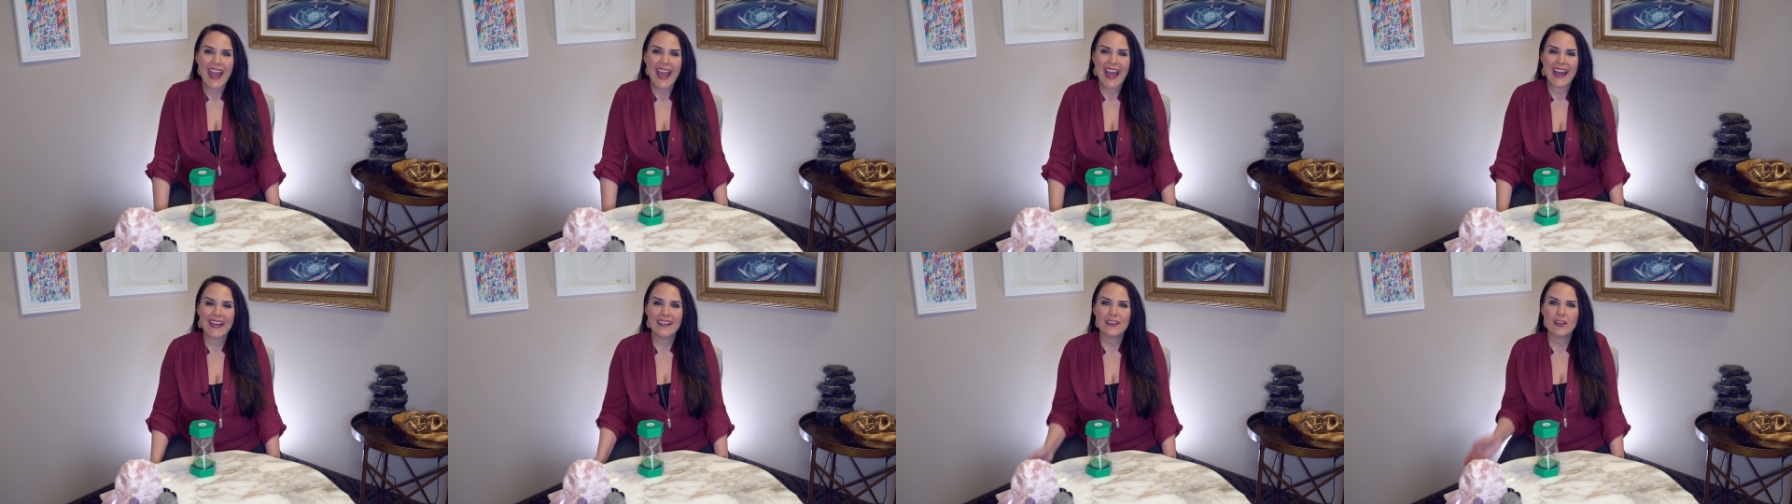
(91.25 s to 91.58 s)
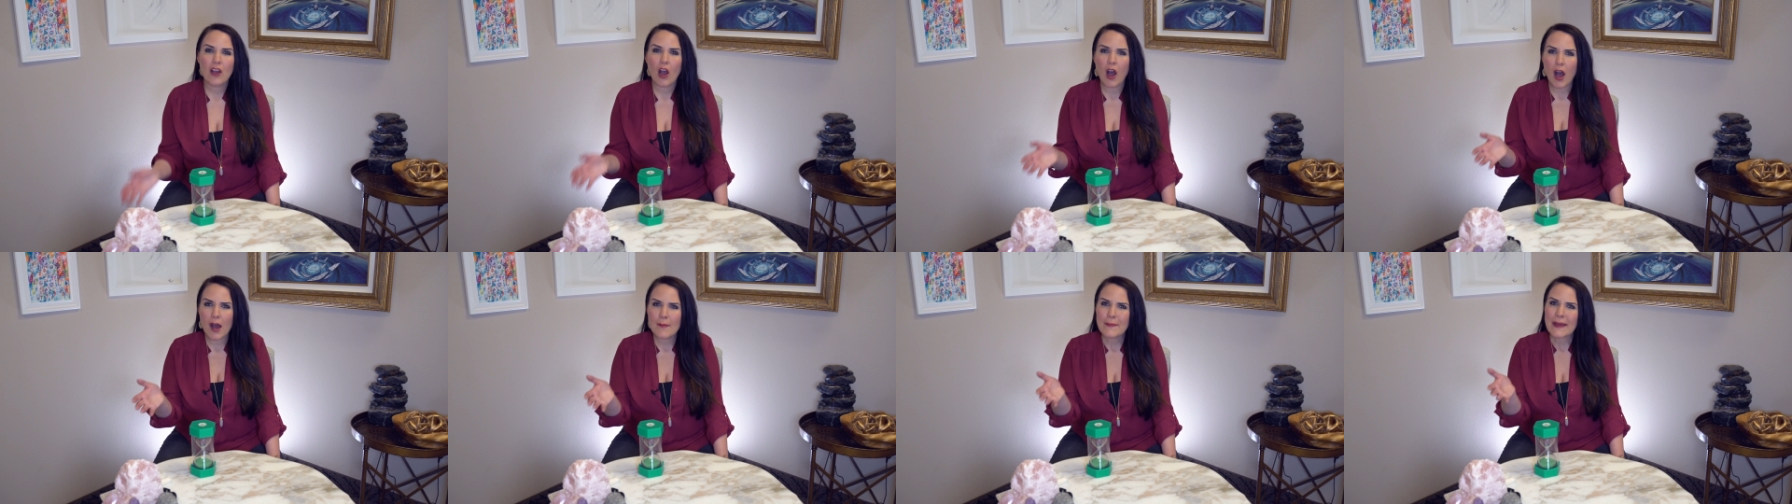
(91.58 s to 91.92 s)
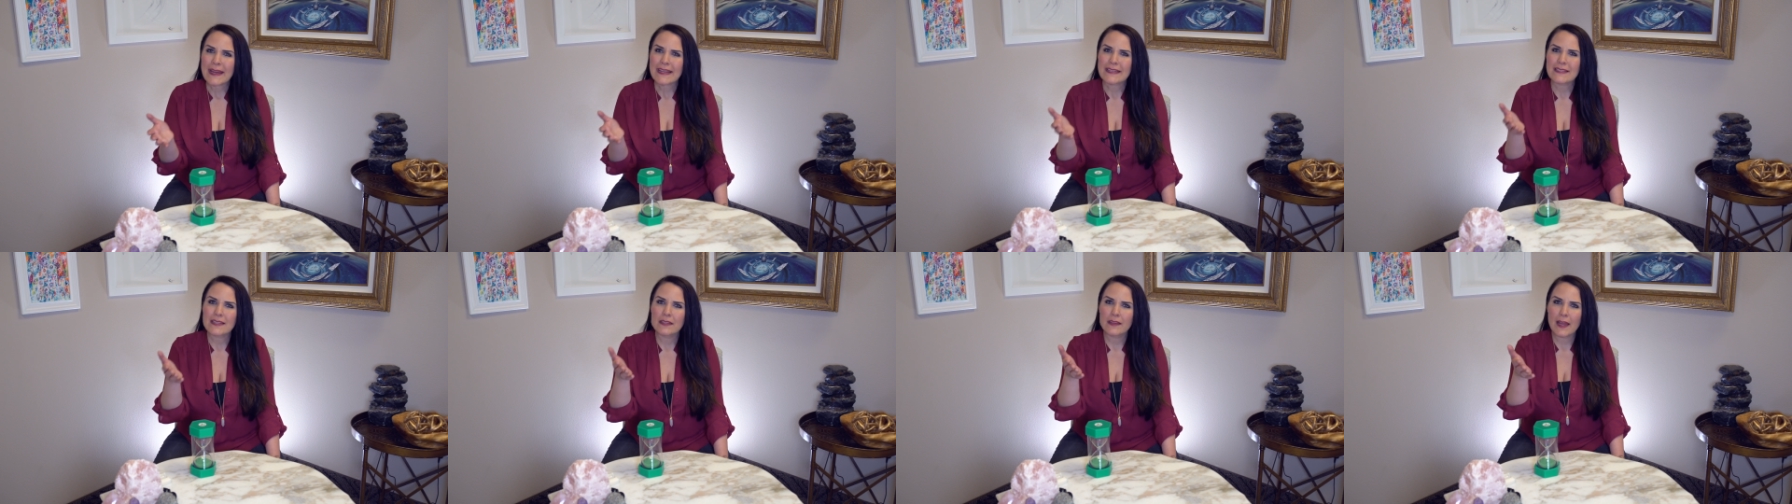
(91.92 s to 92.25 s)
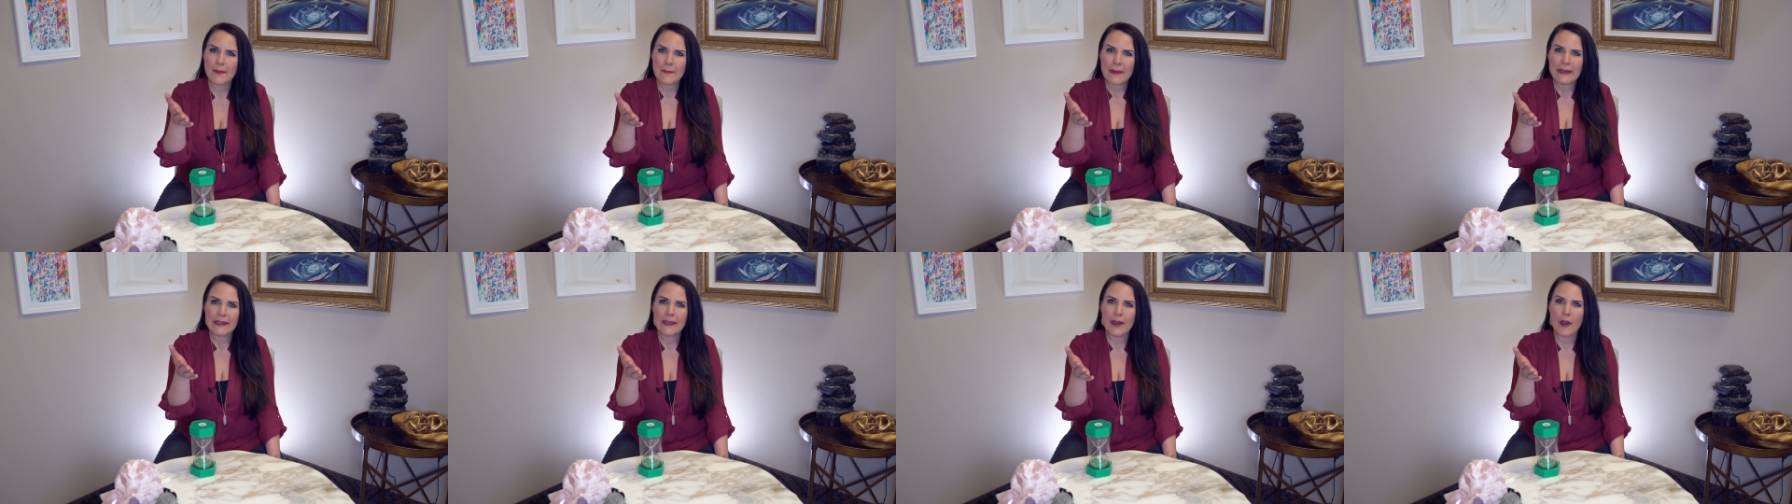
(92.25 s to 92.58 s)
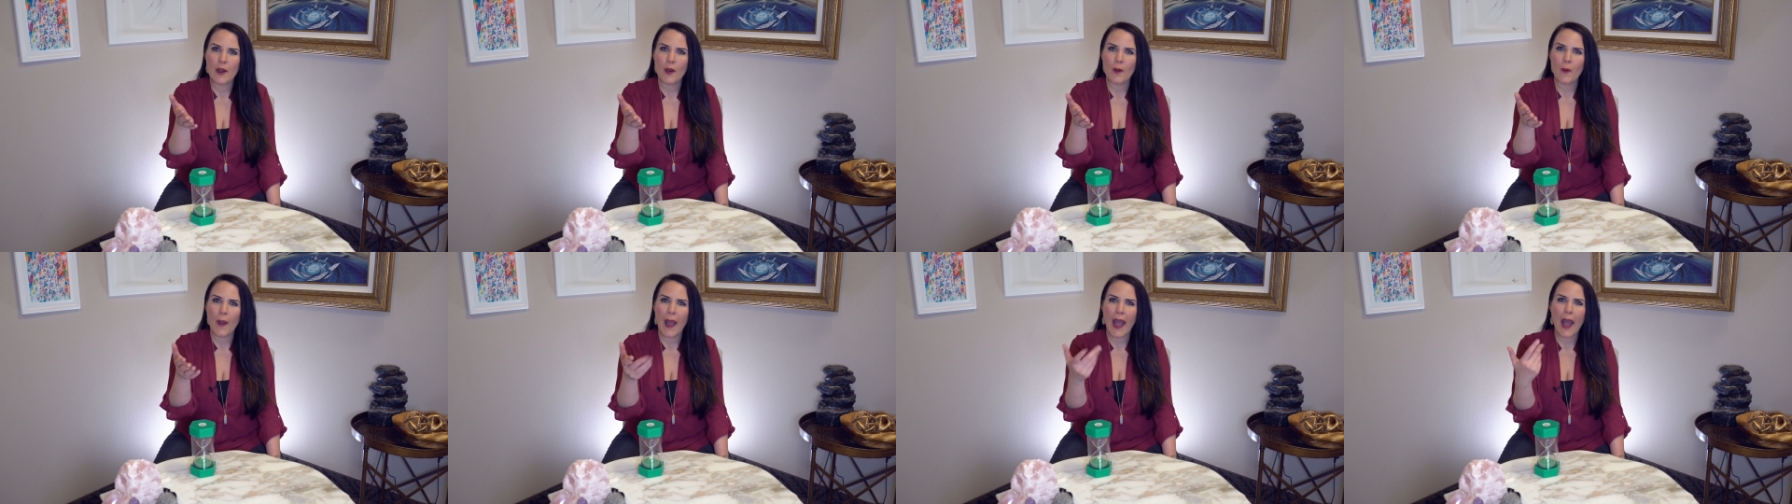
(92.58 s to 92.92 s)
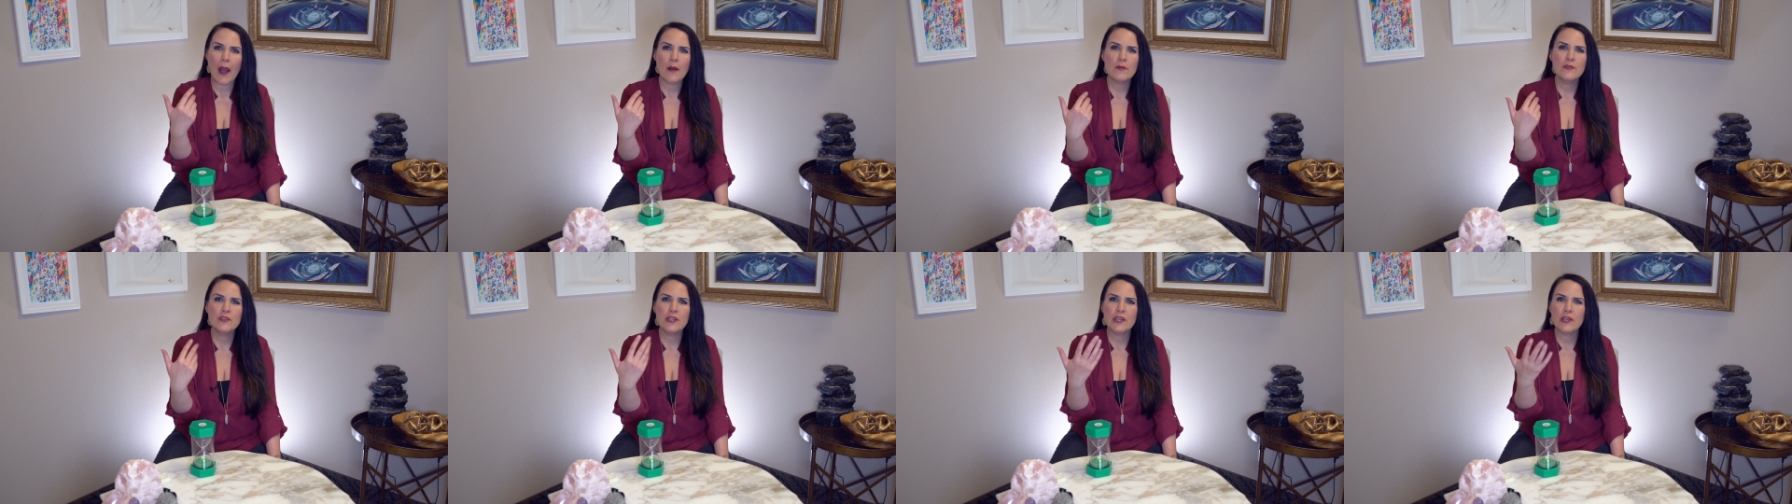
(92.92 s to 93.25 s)
And comment, let me know
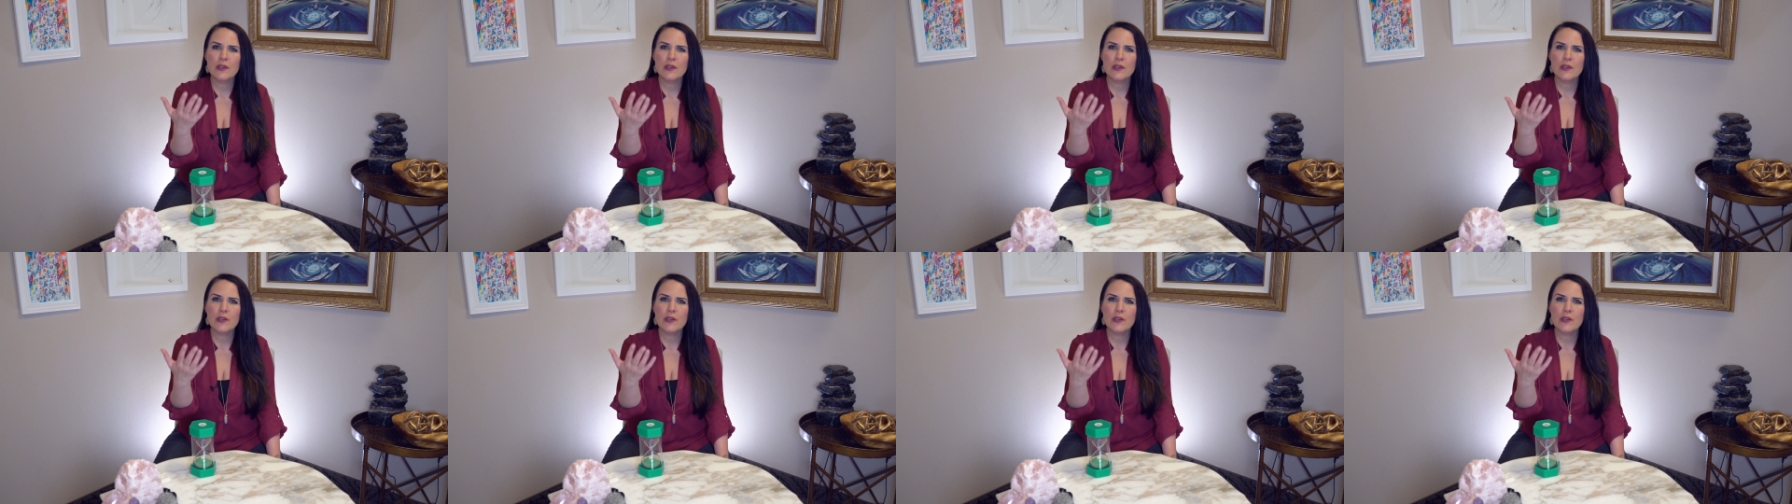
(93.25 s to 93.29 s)
how do